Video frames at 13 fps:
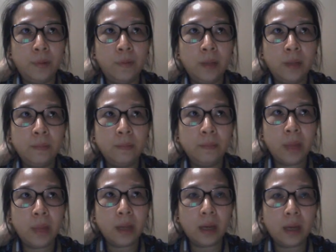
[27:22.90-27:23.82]

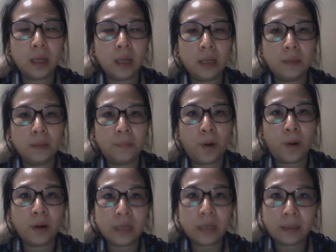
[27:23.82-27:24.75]
make the
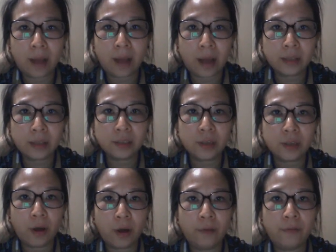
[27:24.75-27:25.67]
prioritize
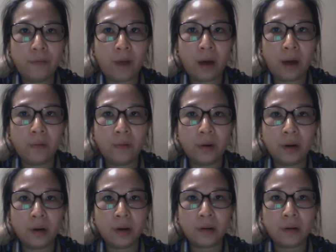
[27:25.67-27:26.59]
of our
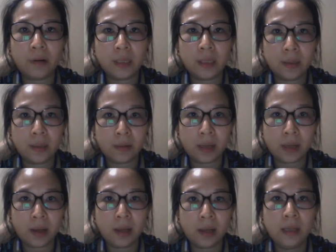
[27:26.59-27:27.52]
criteria.
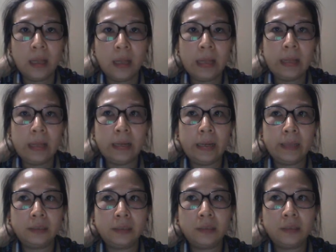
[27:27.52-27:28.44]
Let's
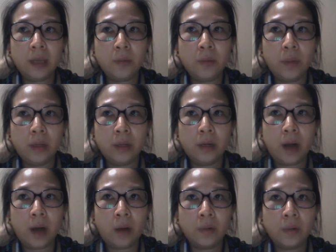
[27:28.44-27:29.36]
say whether
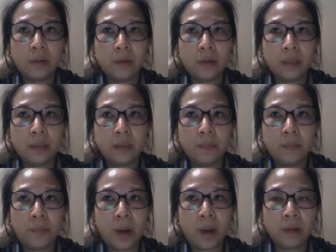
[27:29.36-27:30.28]
our
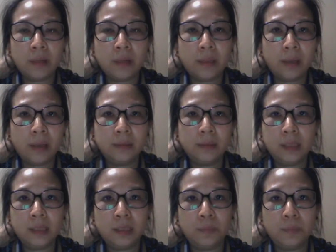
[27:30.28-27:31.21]
prioritize is
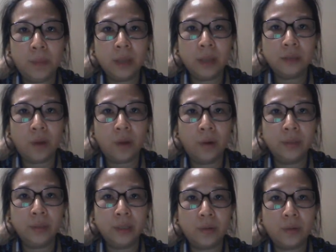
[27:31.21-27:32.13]
based on the
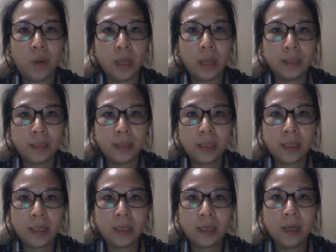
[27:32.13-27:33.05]
quality,